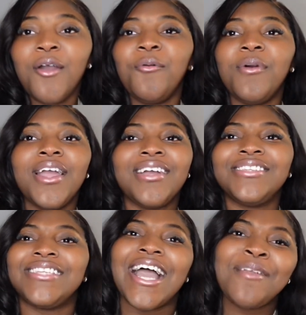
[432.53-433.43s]

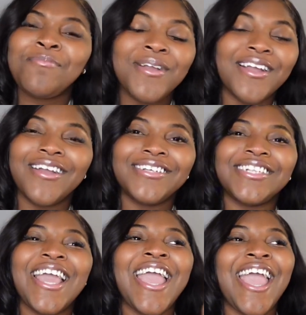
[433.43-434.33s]
Wear diapers.
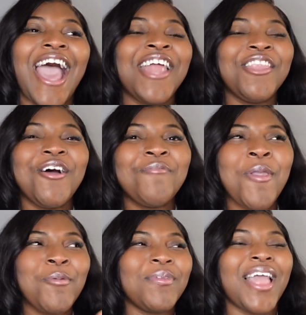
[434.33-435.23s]
And I know
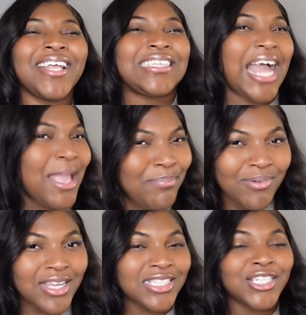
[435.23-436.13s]
people like
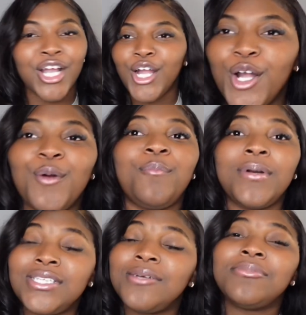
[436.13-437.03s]
diapers. Girl,
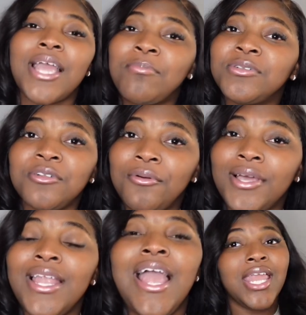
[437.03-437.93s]
put them diapers on.
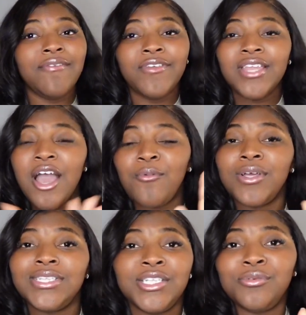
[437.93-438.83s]
And if you're not
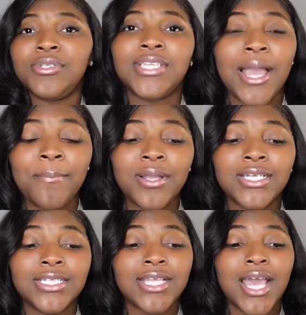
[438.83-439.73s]
one to use
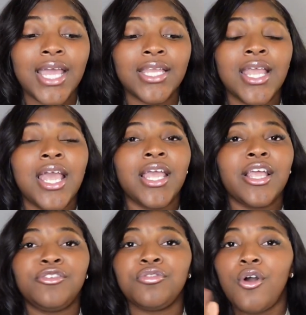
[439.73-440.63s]
diapers, then
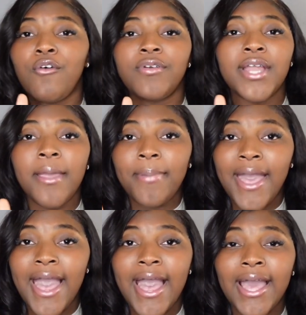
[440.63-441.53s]
get your overnight
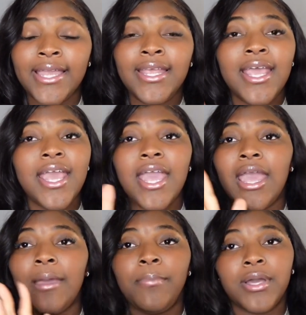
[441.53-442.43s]
pad
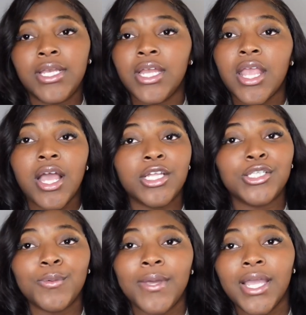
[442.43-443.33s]
and put it in your
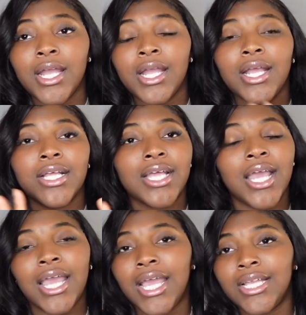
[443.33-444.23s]
underwear
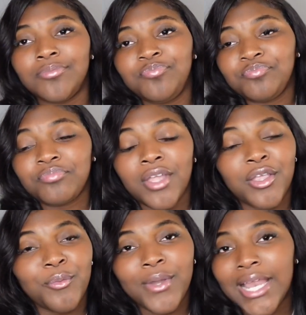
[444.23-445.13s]
and
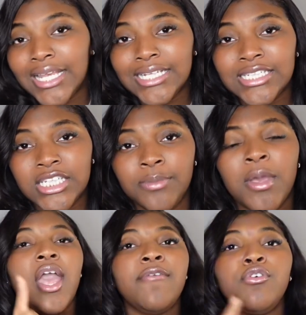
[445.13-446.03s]
wear that to sleep.
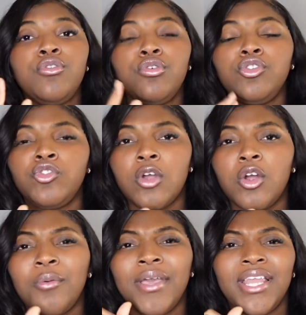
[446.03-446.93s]
If you do
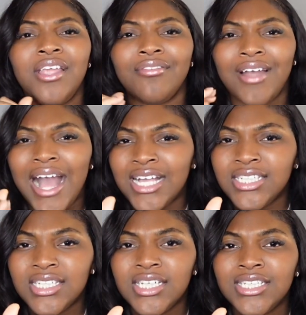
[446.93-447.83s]
struggle with any
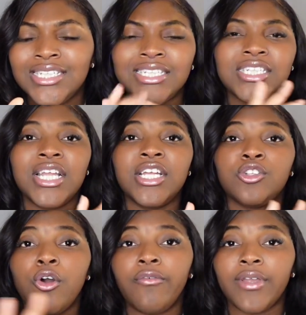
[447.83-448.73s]
rashes, since it is
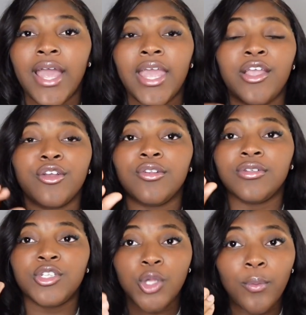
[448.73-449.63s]
overnight and you're
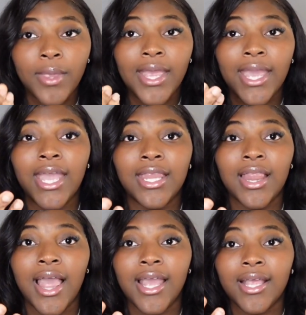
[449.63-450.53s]
soaking in
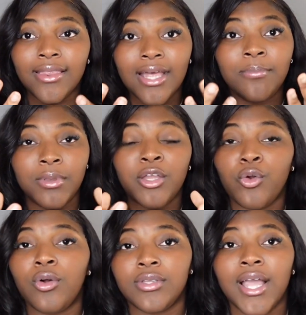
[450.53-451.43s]
like that blood
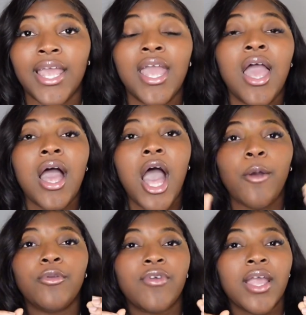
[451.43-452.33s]
all night, I
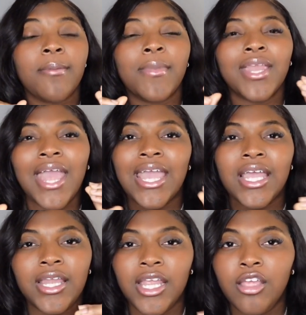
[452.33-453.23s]
would recommend
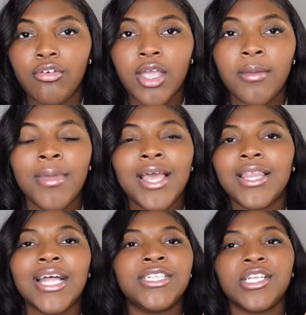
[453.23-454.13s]
A&D cream.
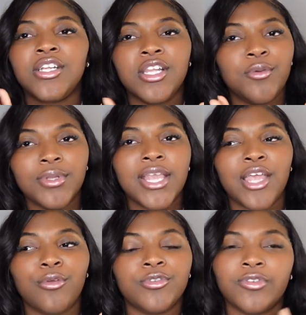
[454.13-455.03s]
That's literally what
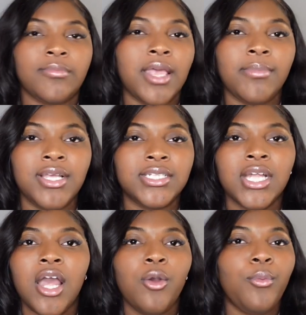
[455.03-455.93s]
they use for babies
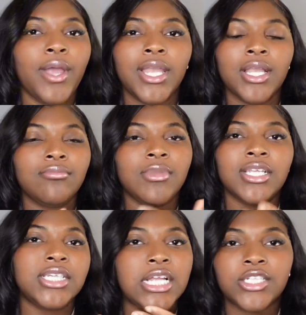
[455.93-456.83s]
when they
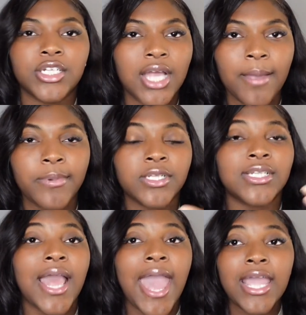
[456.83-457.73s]
change their
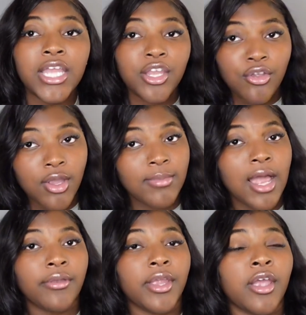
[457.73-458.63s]
diapers. A&D cream
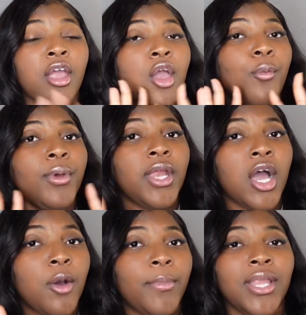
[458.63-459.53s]
down there would
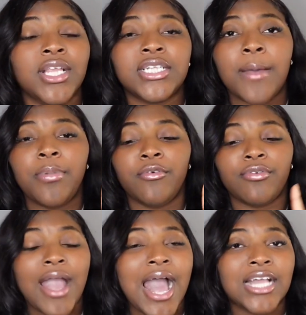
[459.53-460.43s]
help any type of
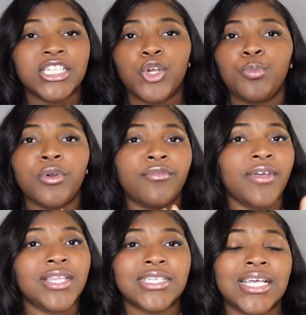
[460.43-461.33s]
rash. It'll
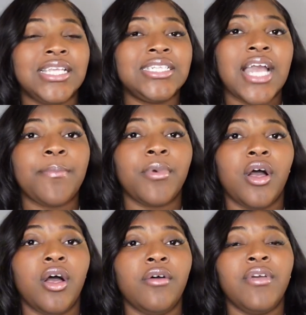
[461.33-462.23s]
prevent any
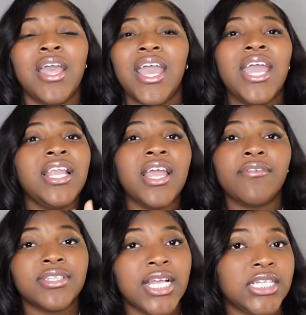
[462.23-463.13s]

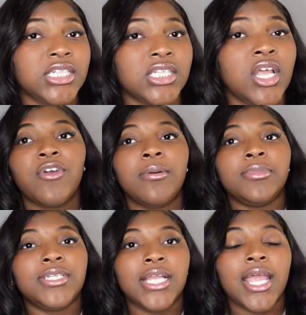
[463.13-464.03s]
irritation from
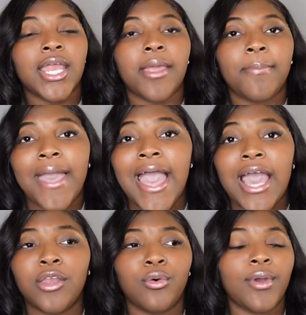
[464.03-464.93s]
sitting in a
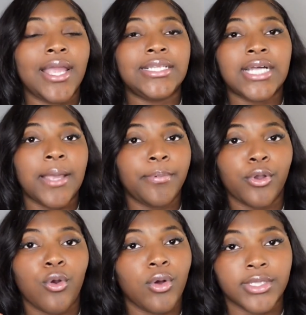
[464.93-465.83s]
pad or a
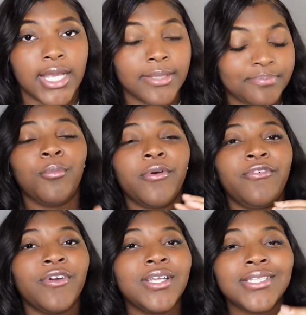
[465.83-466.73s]
diaper all night.
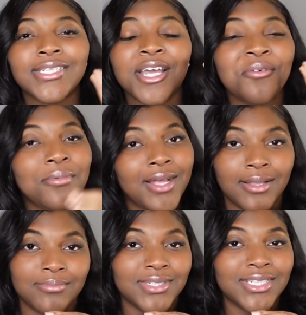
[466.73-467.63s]
Before your cycle
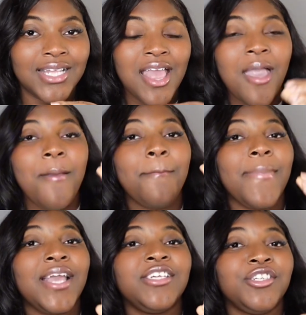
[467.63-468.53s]
comes,
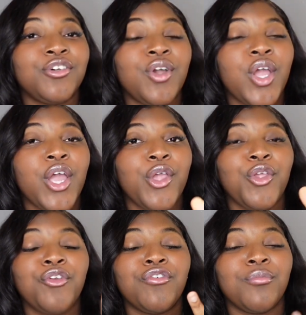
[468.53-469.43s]
make sure
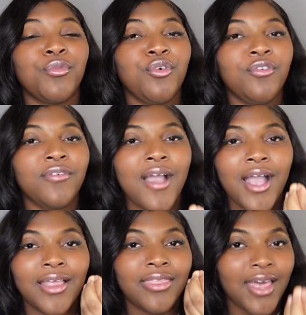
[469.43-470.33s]
you remove
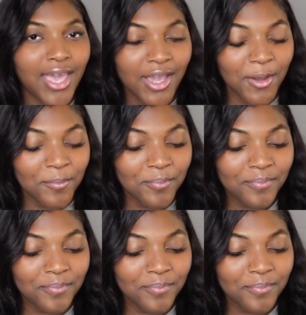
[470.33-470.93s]
the hair.